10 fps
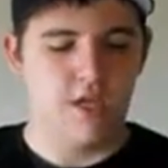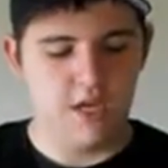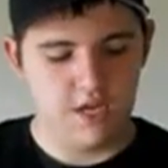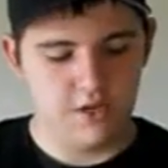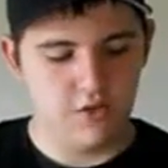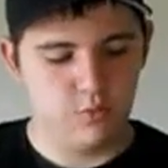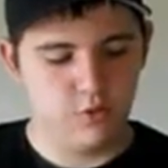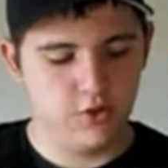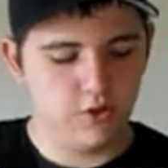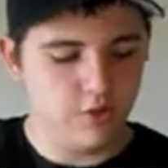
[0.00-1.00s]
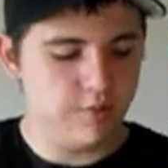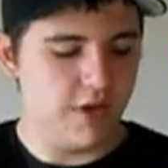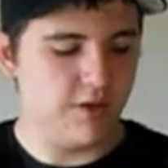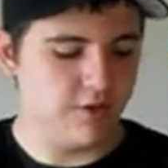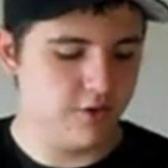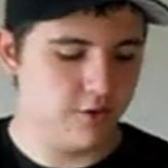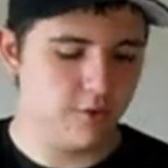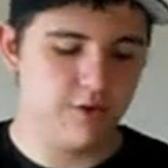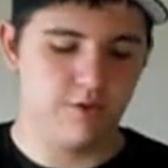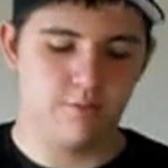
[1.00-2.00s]
And you will know when the mag is in there
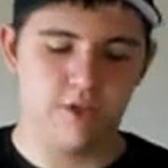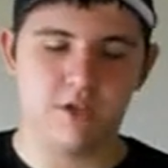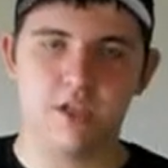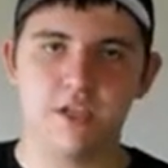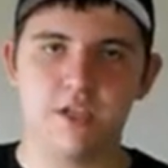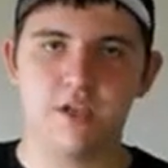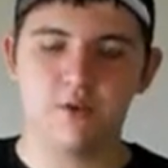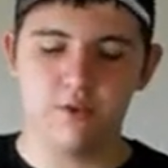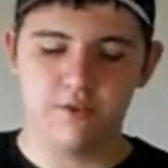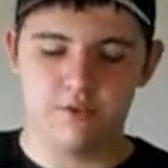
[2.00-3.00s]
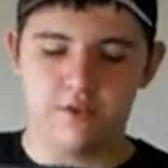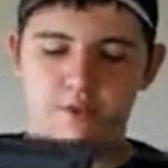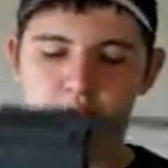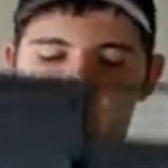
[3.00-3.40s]
because it'll make a clicking noise, and the